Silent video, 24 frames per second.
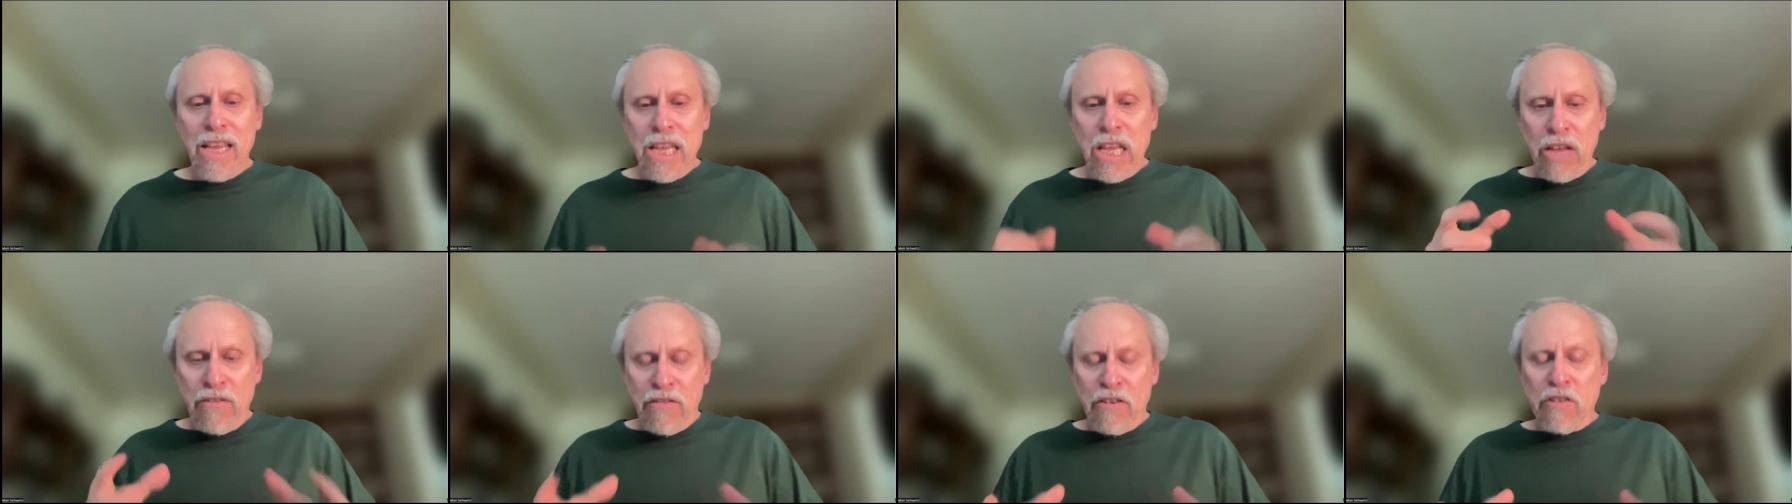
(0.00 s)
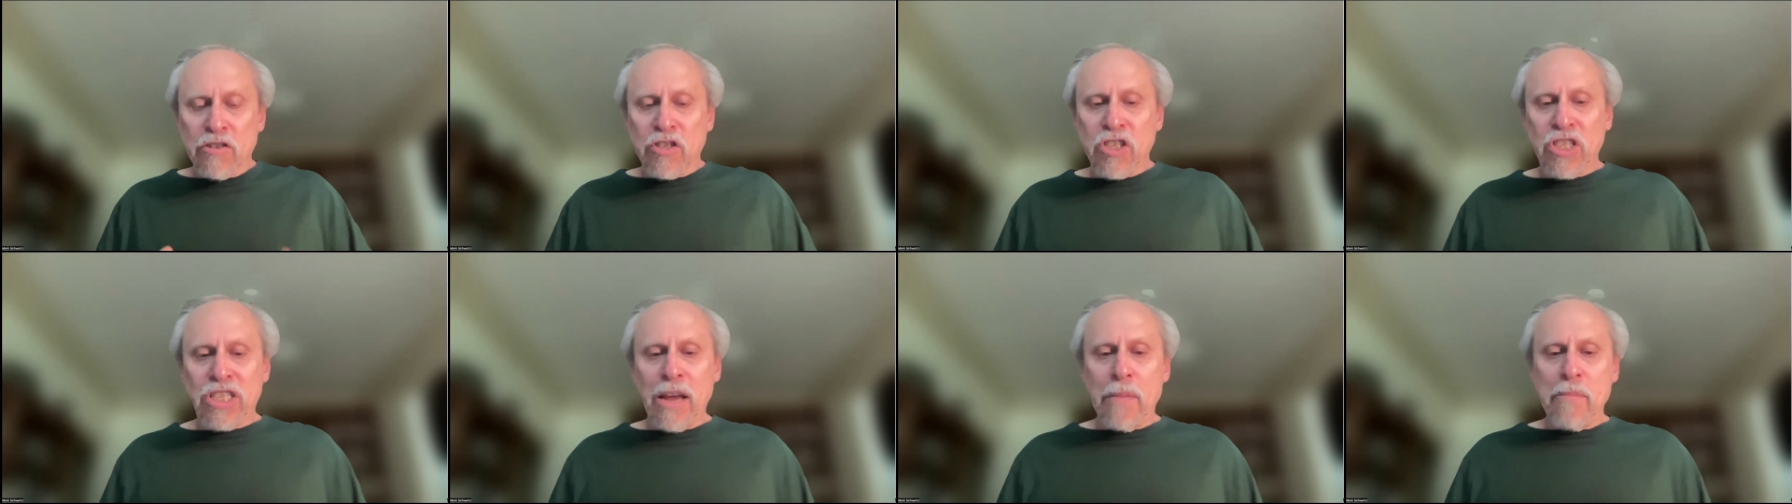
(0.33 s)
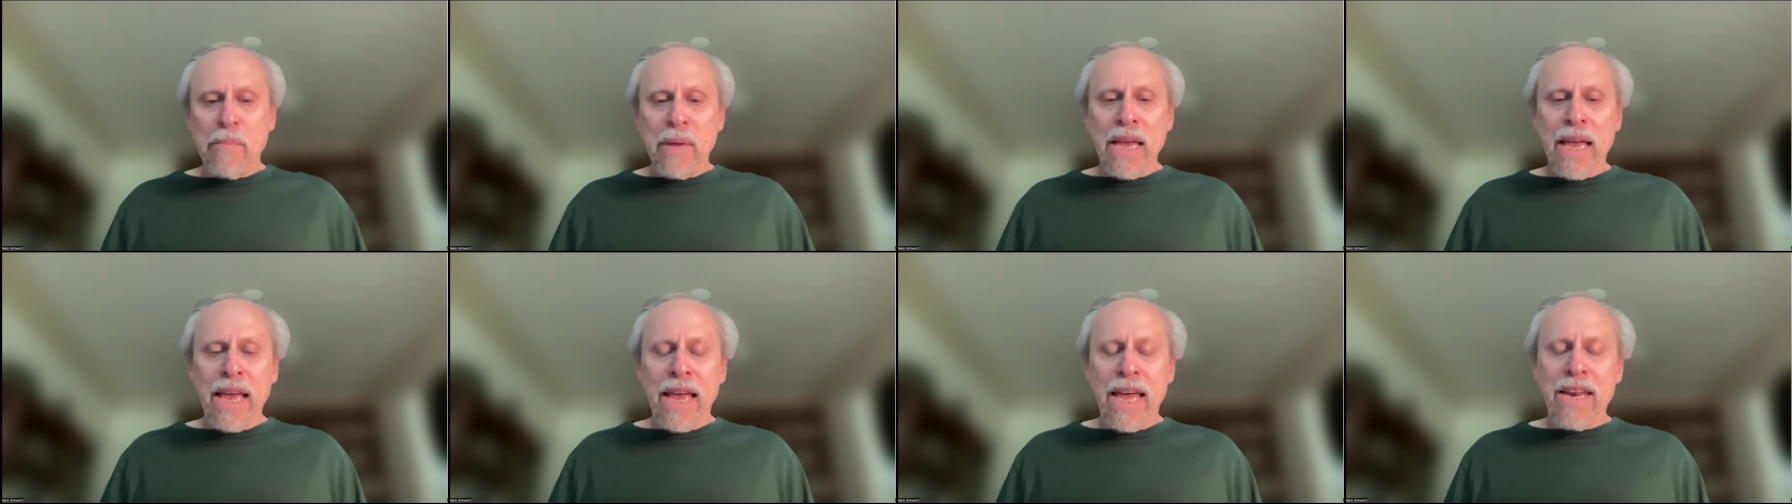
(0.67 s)
If you're
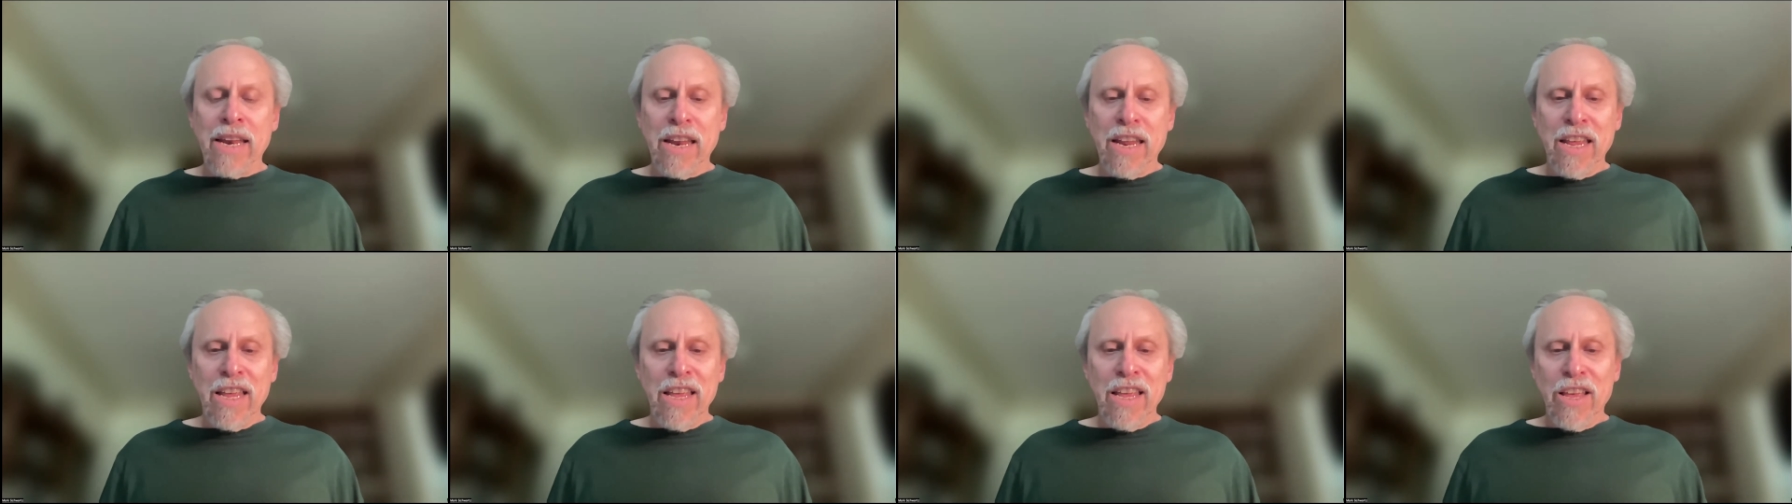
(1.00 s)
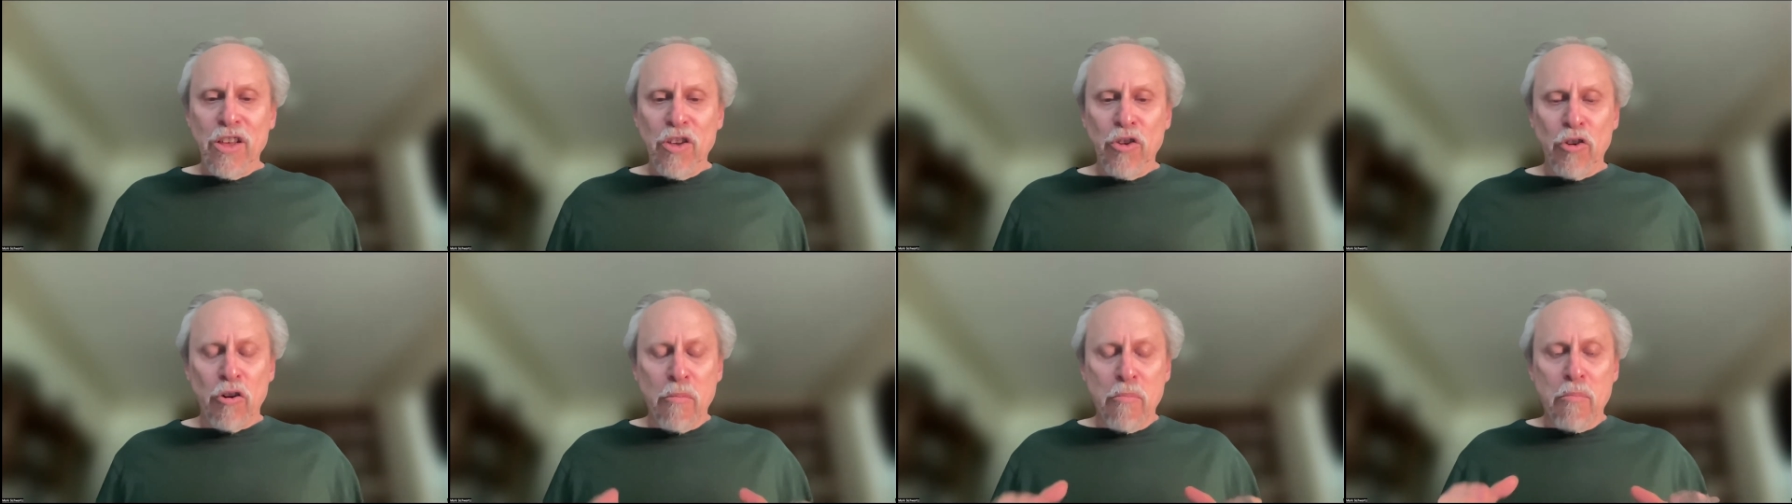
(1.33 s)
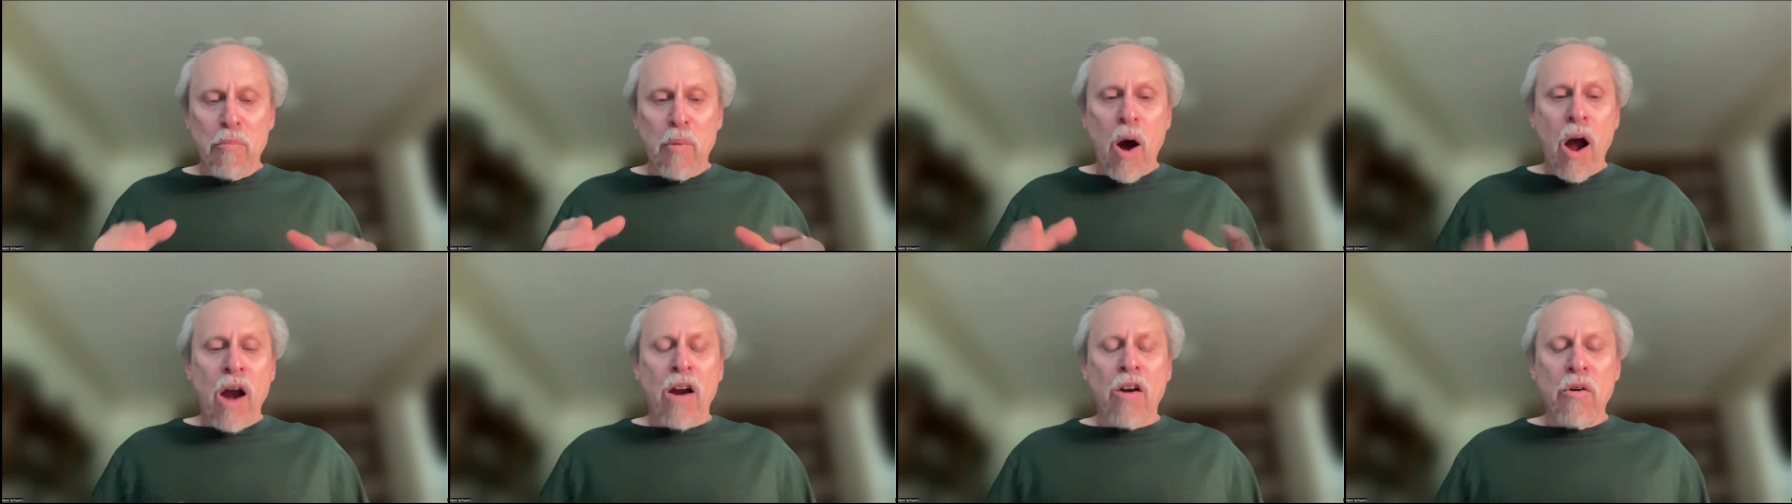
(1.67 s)
shipping it, you're
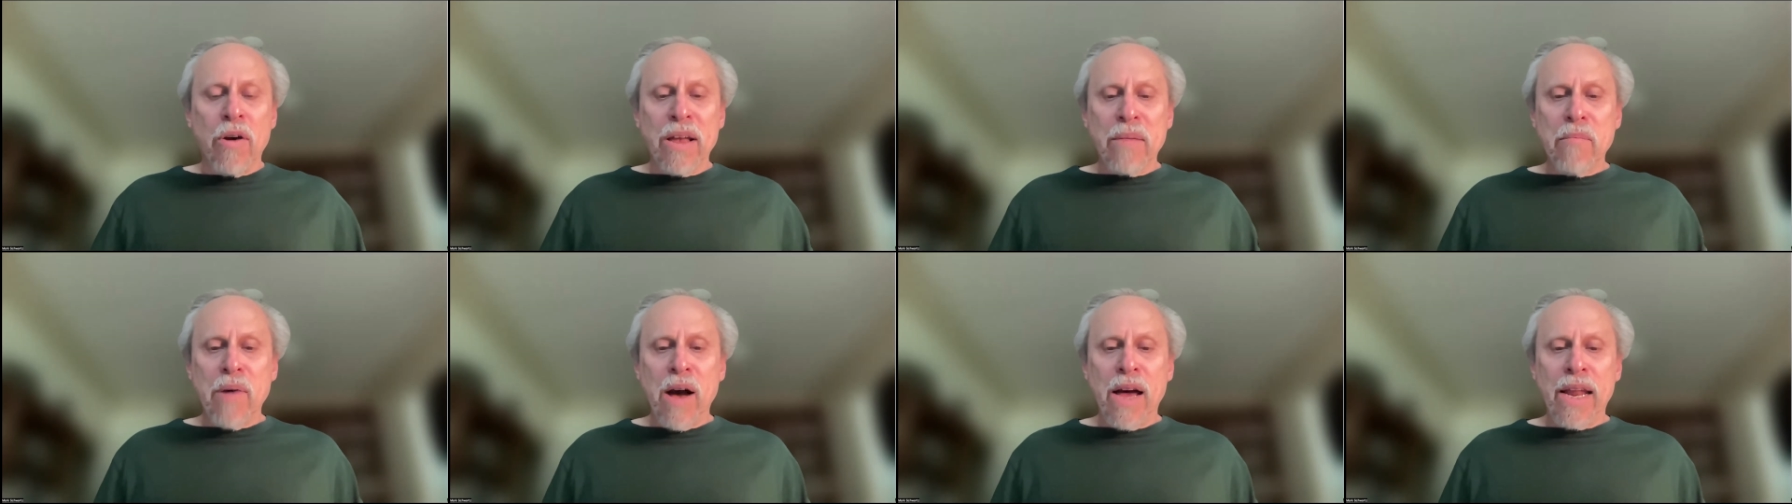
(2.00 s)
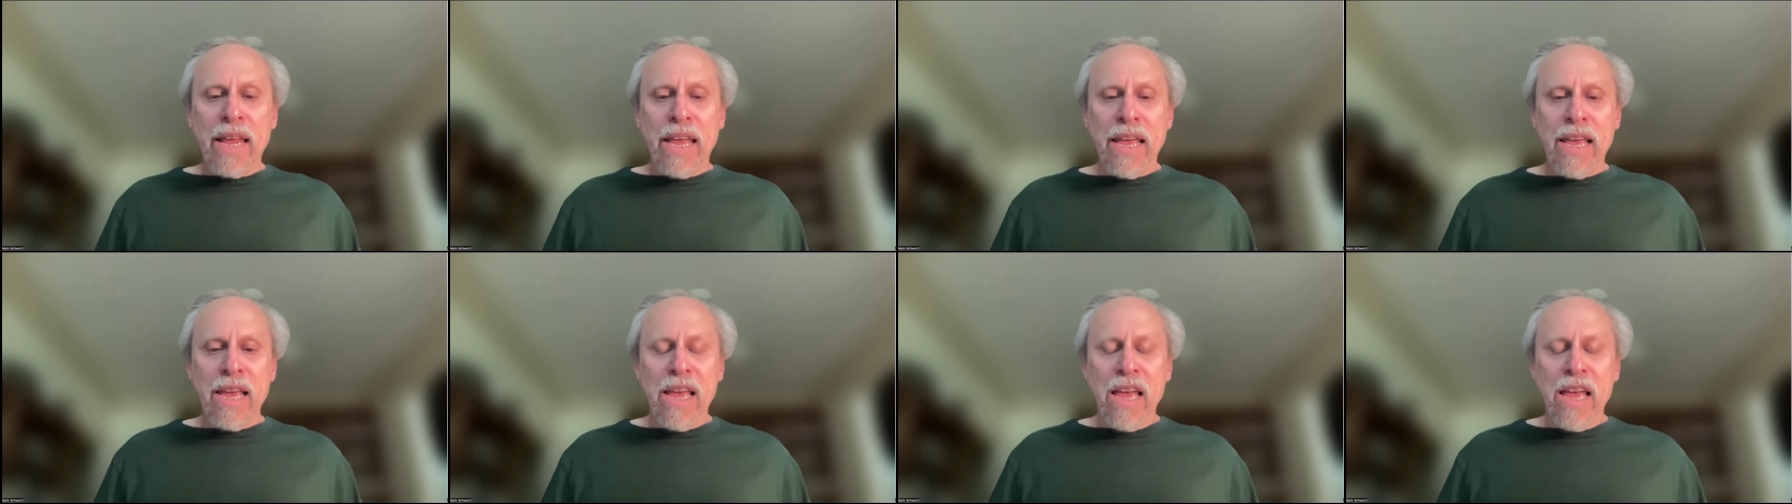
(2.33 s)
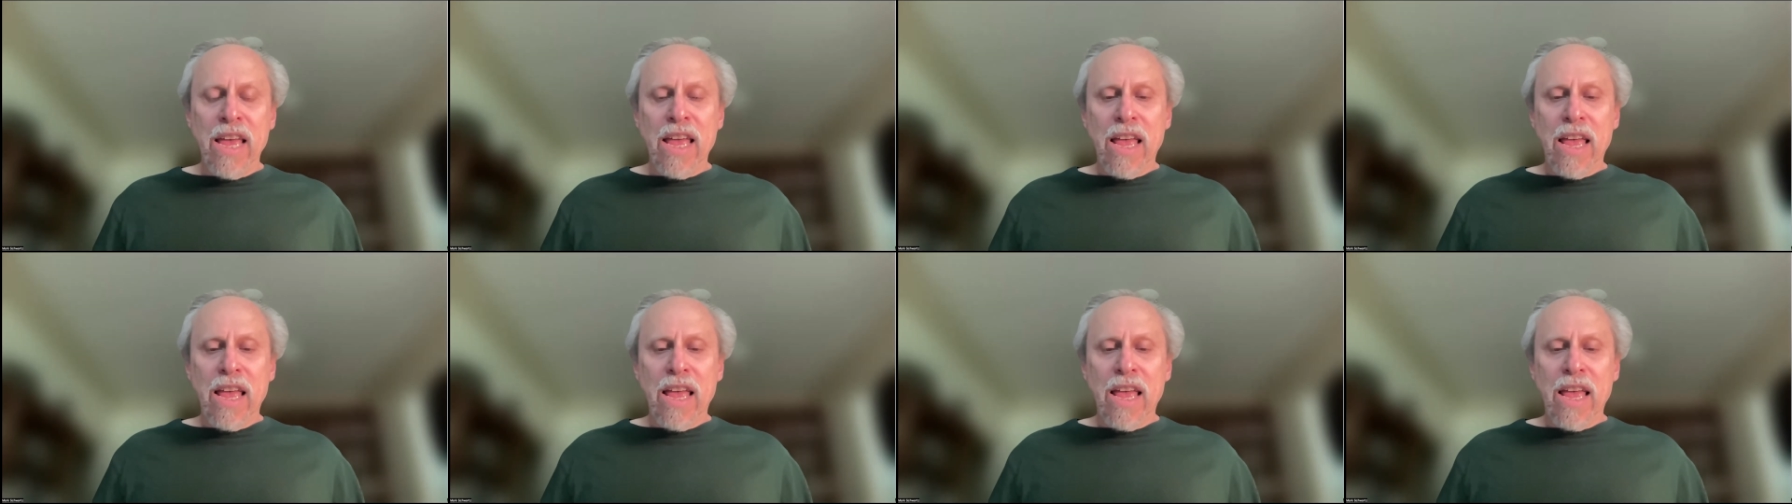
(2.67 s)
borrowing money